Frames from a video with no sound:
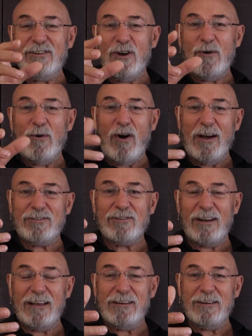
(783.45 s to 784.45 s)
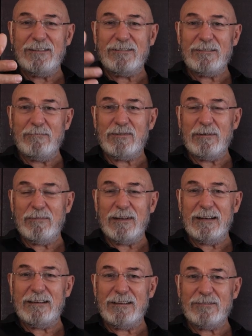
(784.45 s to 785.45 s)
no isolated symptom
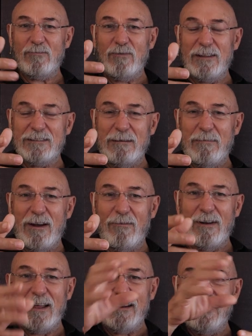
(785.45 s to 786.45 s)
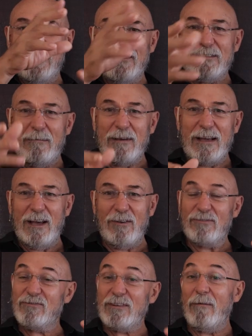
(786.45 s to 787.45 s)
that doesn't, or somehow related to something
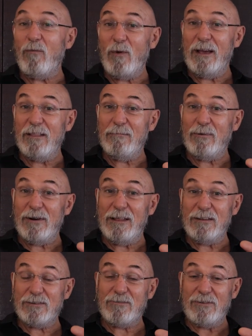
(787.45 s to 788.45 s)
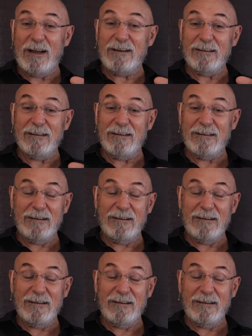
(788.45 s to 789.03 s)
else somewhere in the body that's creating it.